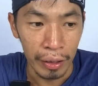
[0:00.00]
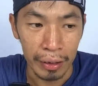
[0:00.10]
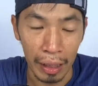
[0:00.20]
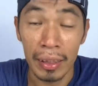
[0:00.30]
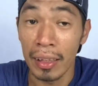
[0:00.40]

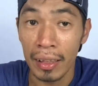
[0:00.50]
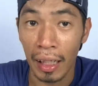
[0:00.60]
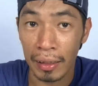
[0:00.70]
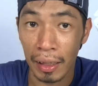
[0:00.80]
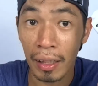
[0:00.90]
Yes, it
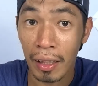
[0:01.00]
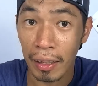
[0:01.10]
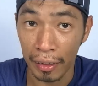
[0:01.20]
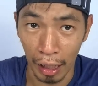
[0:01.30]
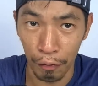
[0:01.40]
has a
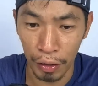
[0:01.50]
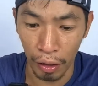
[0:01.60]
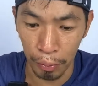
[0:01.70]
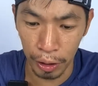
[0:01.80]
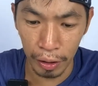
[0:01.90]
caffeine
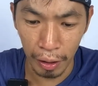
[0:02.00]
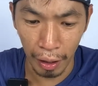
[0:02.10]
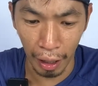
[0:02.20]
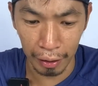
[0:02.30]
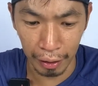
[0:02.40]
option
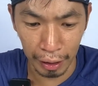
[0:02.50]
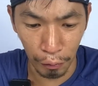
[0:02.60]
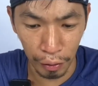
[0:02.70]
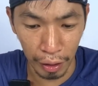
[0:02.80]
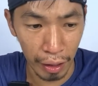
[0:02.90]
and the
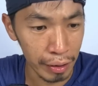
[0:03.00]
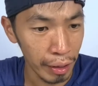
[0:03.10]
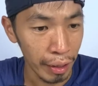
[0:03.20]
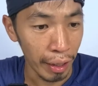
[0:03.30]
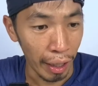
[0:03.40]
caffeine is
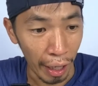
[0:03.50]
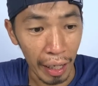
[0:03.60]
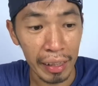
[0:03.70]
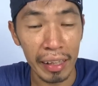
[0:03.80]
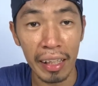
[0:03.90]

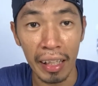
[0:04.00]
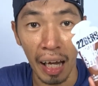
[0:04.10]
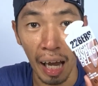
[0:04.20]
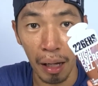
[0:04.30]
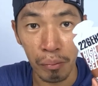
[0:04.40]

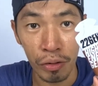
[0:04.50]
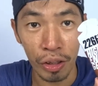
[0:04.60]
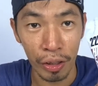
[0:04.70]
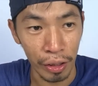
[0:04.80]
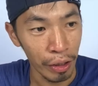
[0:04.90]
80
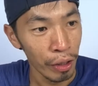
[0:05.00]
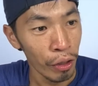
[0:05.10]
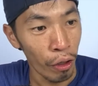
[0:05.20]
mg.